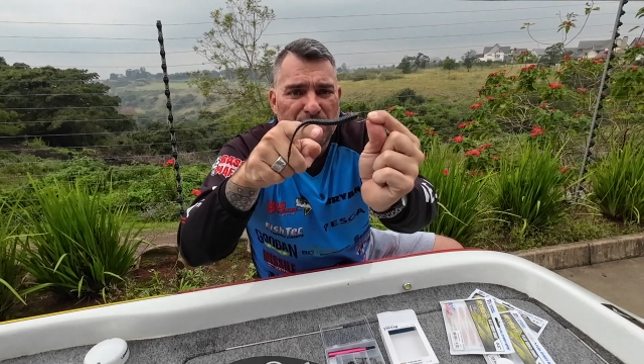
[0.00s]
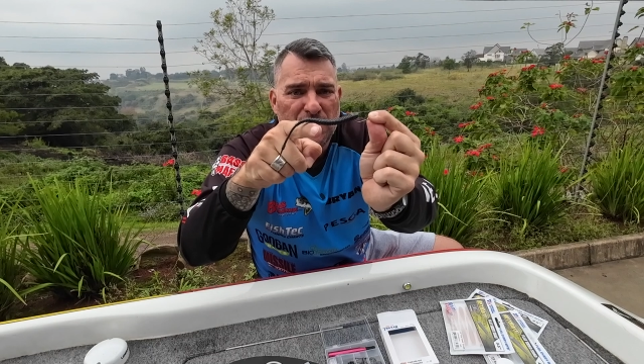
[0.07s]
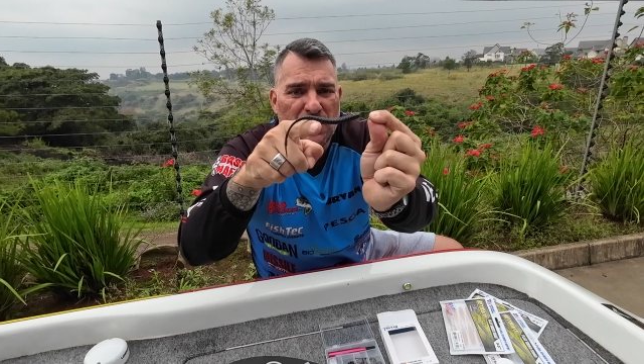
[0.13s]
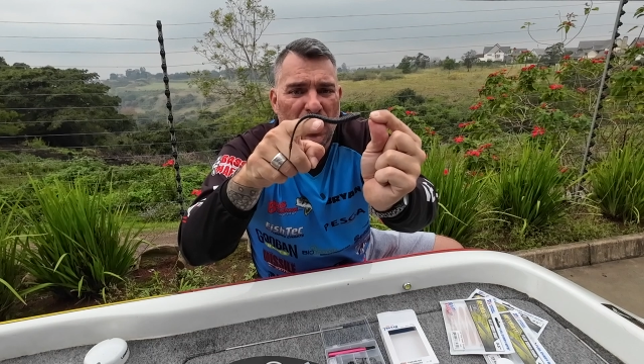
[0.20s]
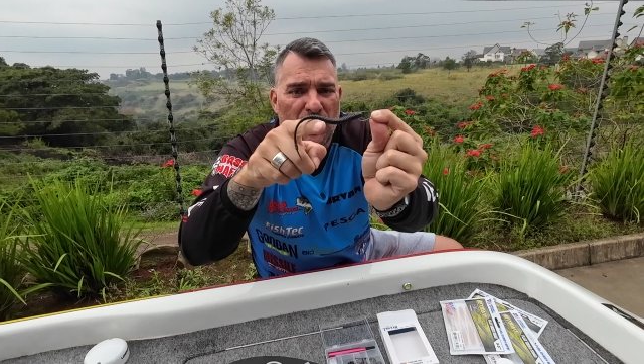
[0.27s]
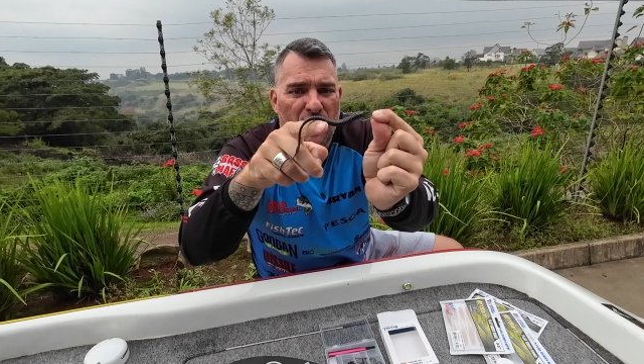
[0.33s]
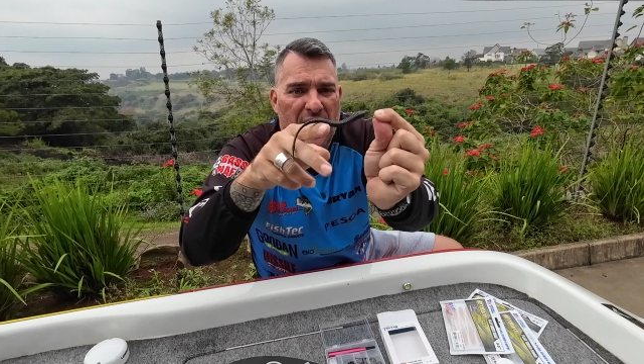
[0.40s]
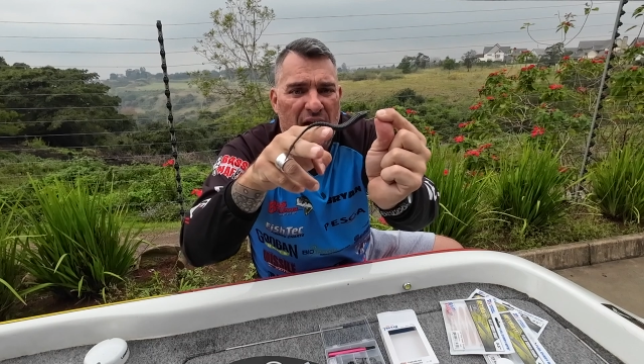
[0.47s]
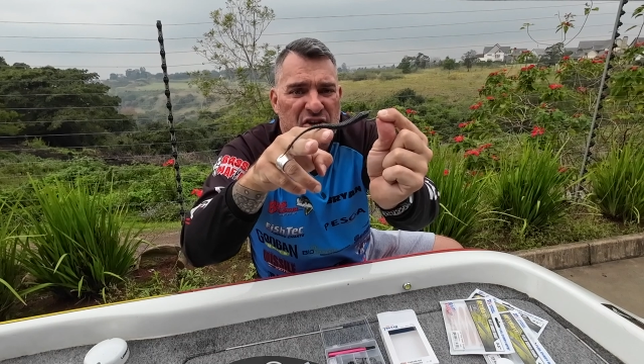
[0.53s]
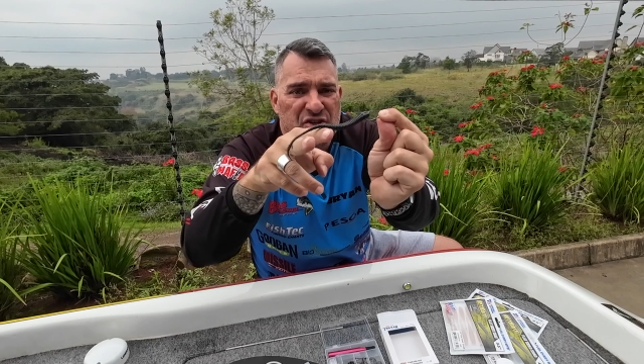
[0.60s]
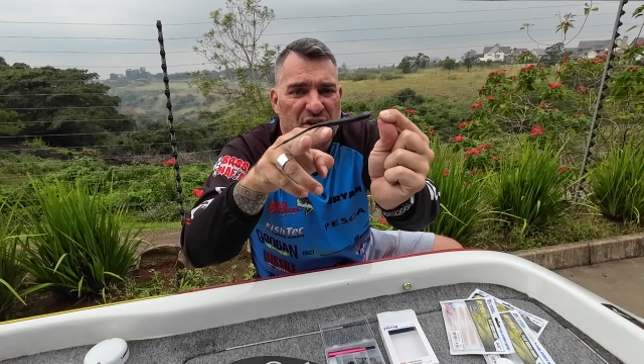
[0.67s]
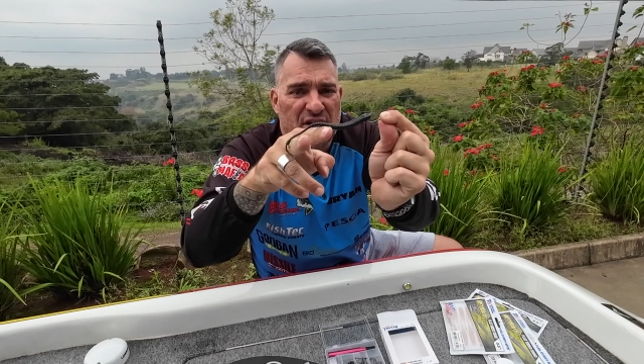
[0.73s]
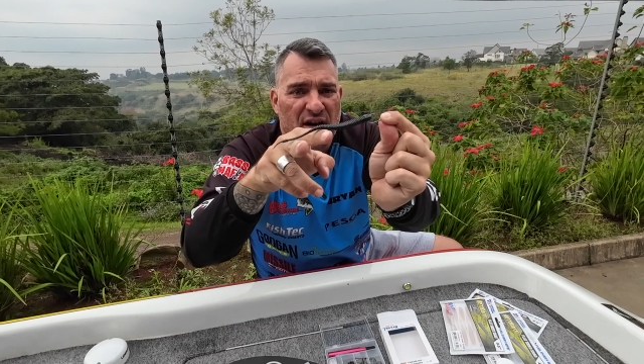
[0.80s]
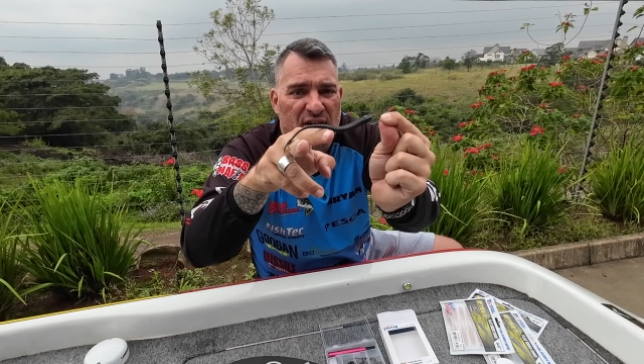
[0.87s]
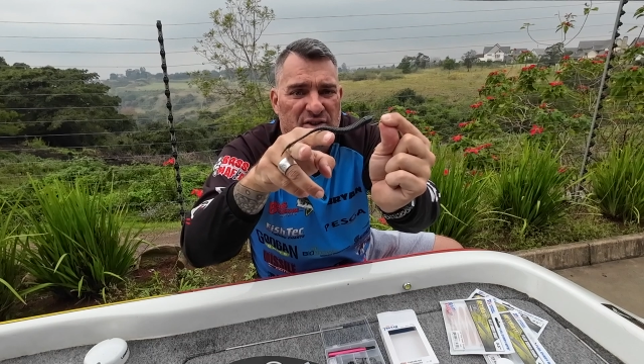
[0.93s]
your
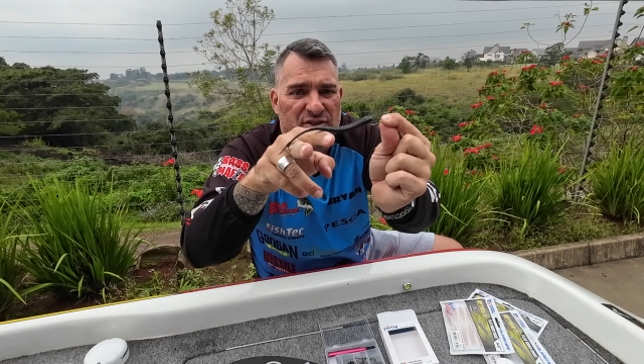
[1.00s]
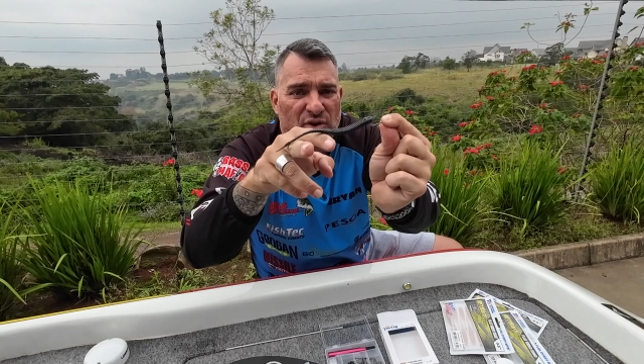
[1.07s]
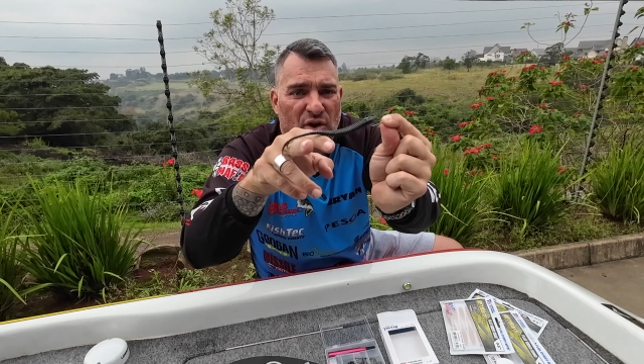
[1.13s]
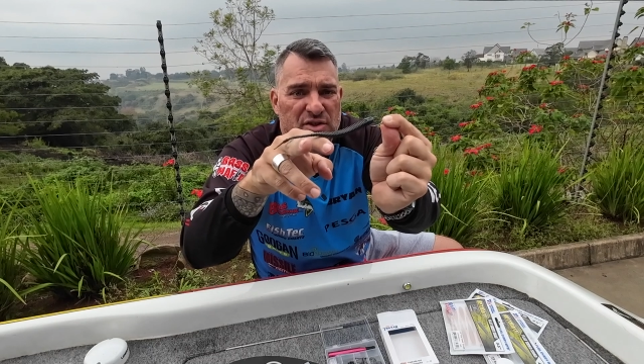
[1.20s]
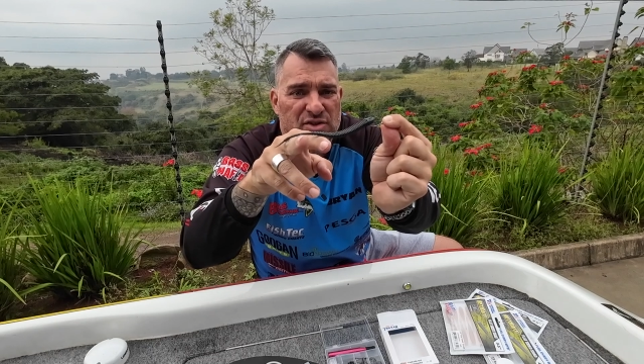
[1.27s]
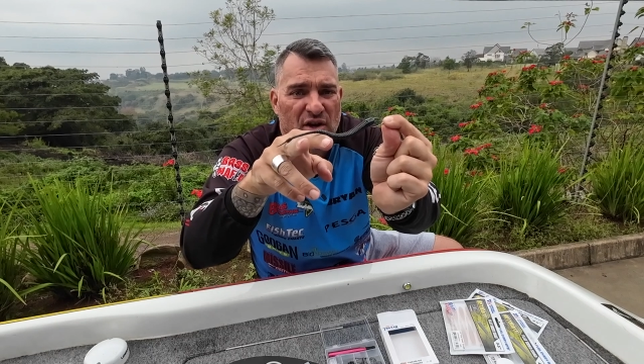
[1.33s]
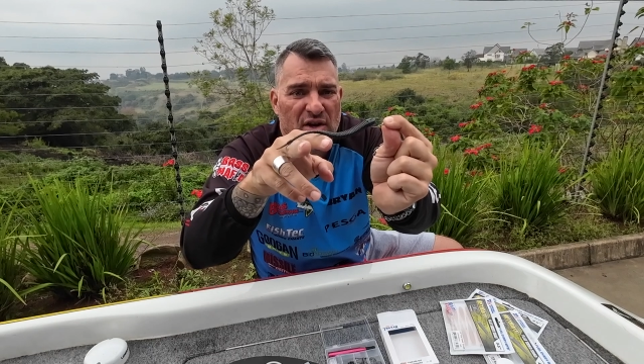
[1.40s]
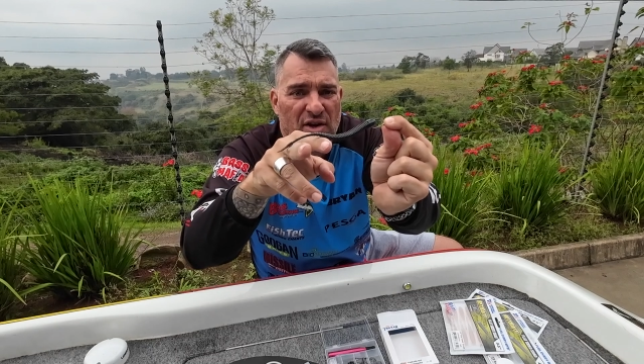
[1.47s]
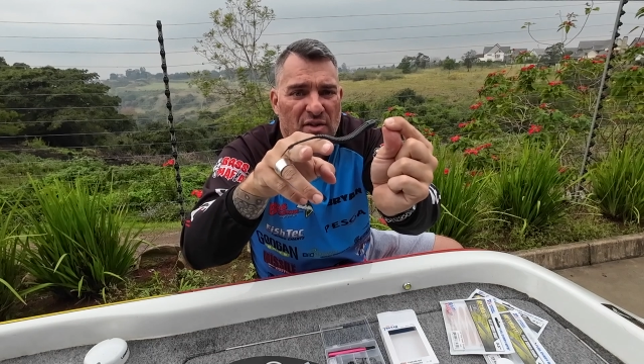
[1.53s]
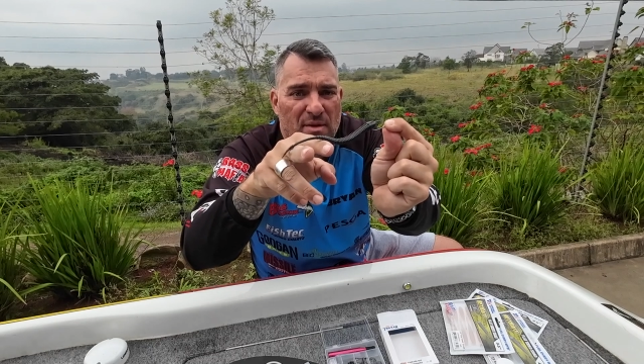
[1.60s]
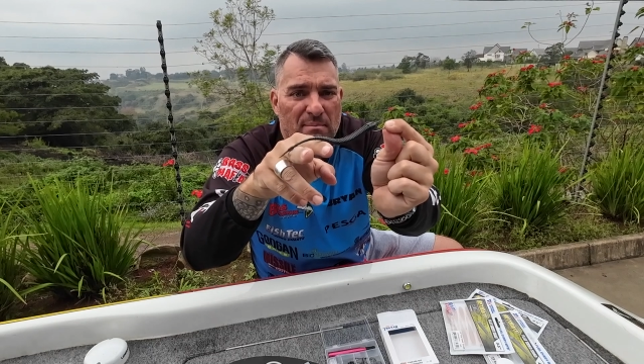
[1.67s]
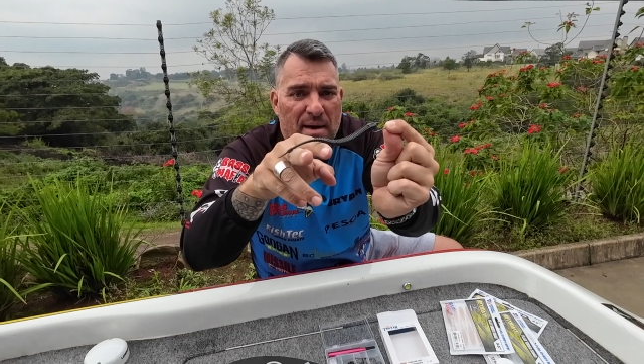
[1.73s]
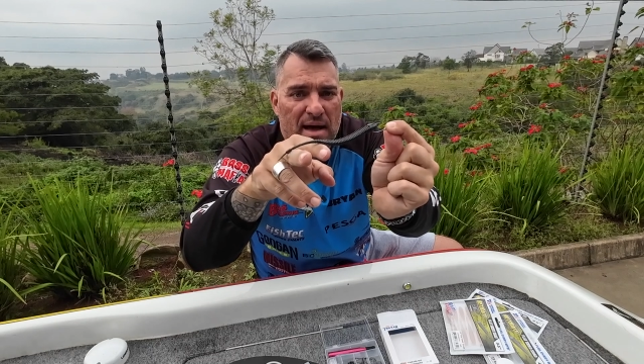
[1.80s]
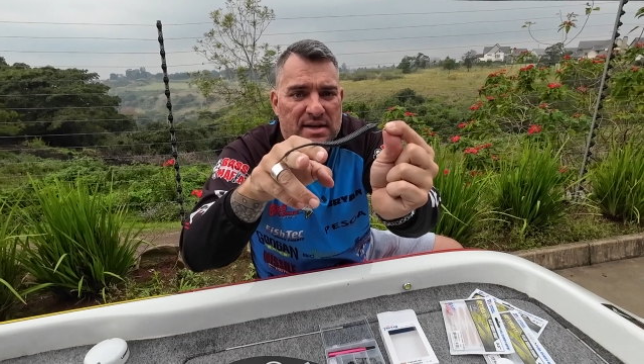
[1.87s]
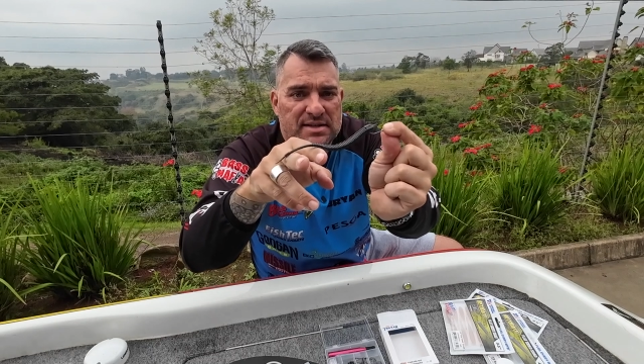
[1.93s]
action kind of starts only on the
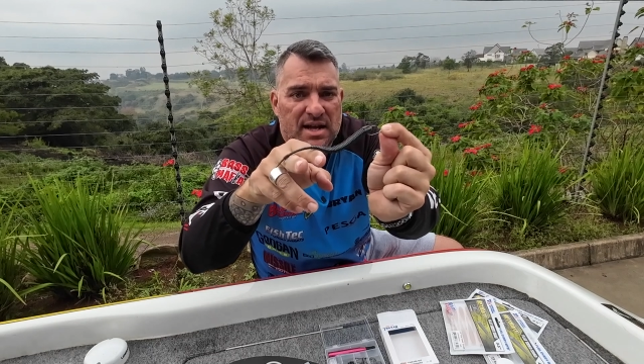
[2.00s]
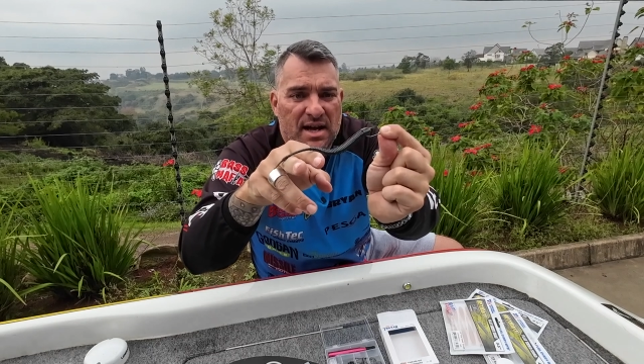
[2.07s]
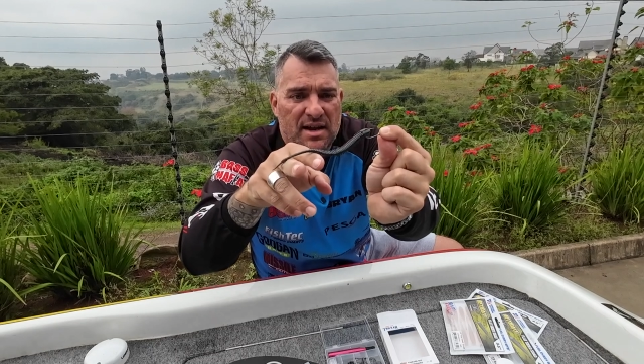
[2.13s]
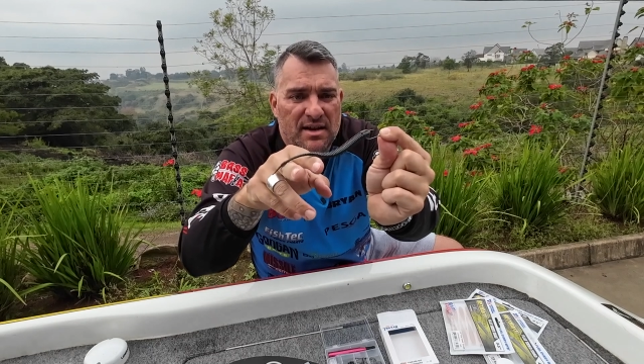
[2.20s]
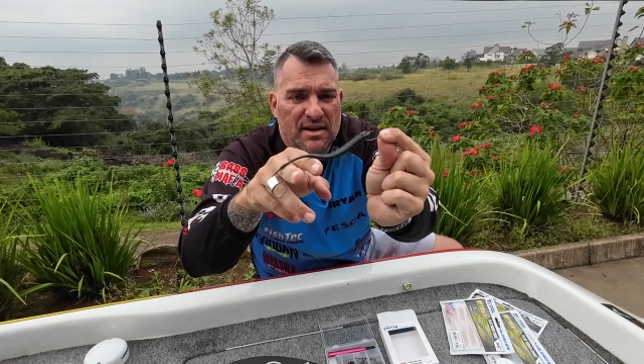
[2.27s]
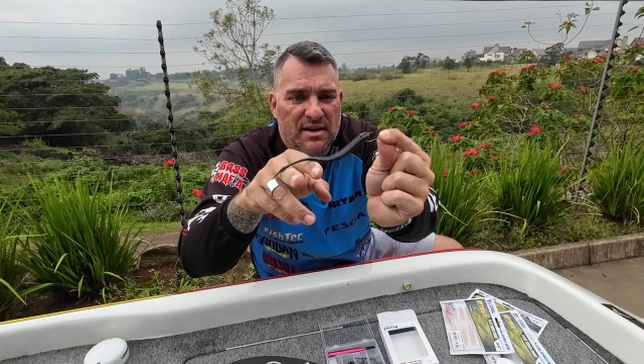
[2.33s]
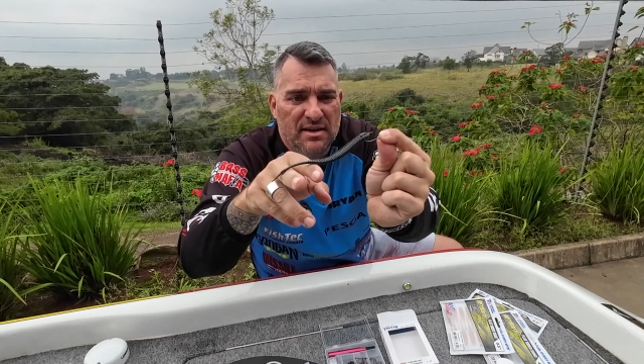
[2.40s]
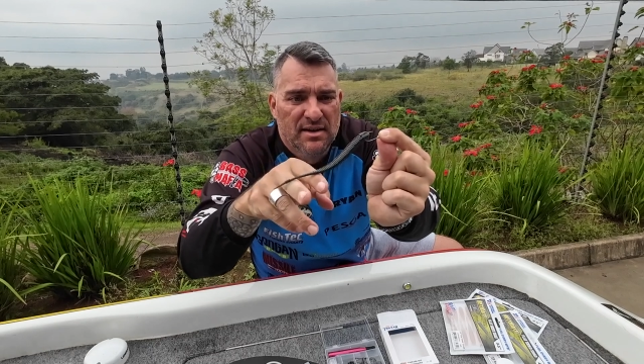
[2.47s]
back side.